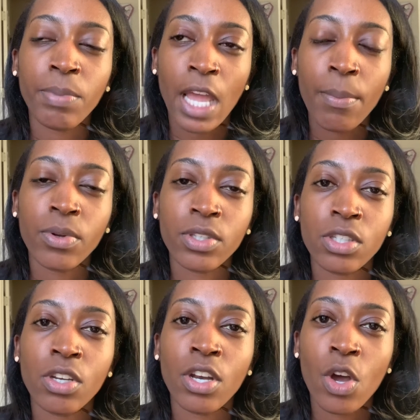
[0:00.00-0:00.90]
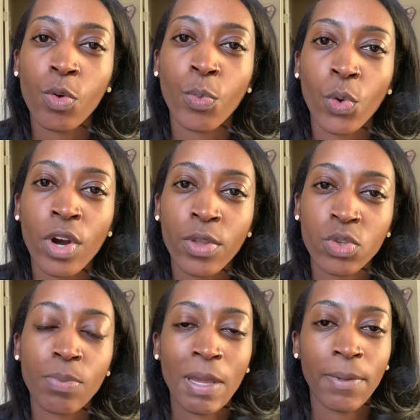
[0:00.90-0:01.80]
be able to know more, and those
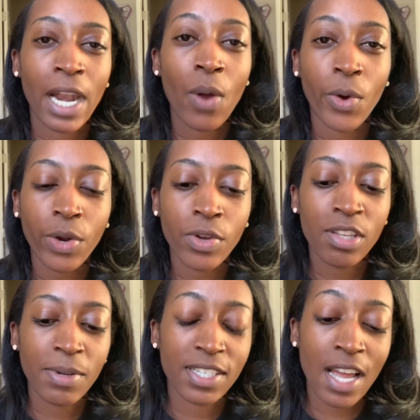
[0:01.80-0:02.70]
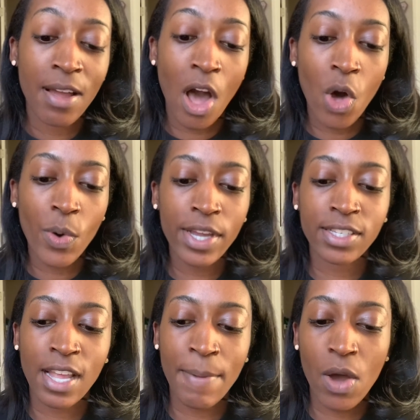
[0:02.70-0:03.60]
are the people that I work with because I
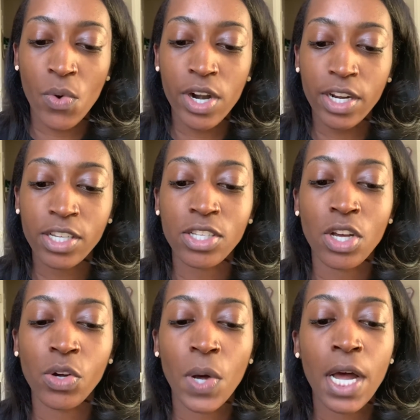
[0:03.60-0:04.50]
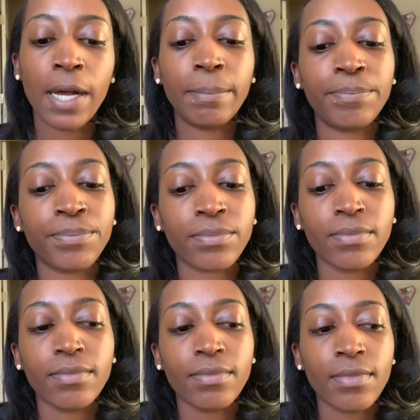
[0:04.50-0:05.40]
always am at work. So
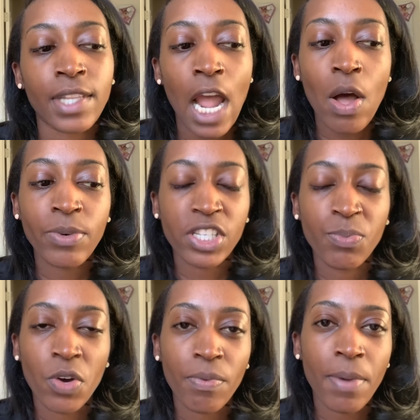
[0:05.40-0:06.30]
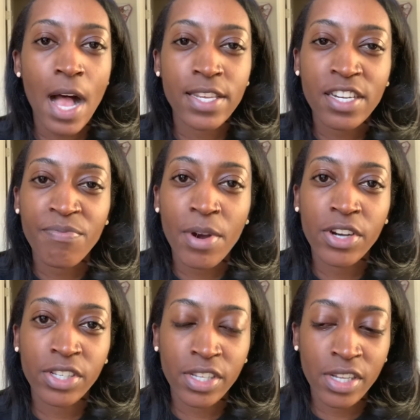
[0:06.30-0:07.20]
now I'm just more of a positive
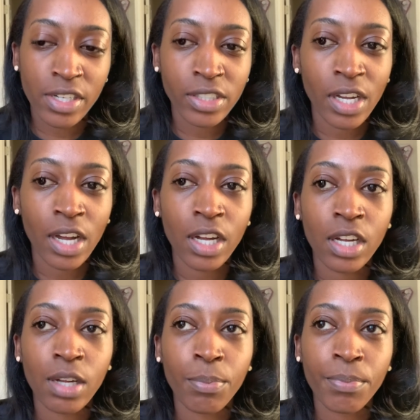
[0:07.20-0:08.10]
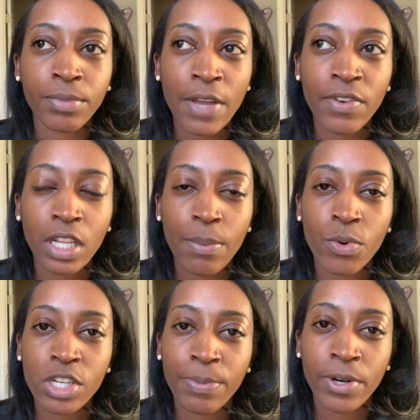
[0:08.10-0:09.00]
person, definitely
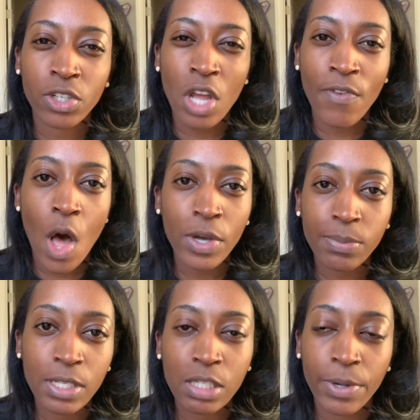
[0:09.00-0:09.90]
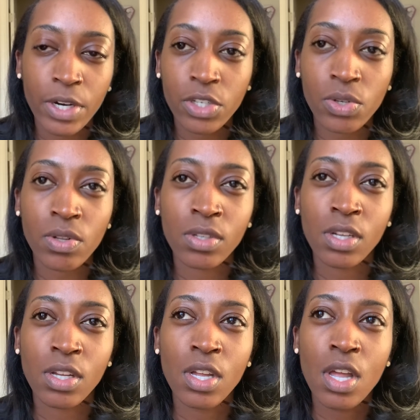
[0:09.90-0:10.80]
more spiritual. I've always been spiritual,
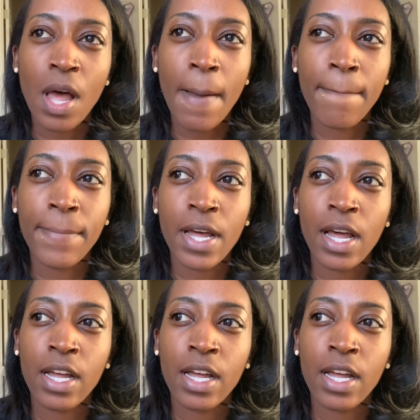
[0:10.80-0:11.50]
but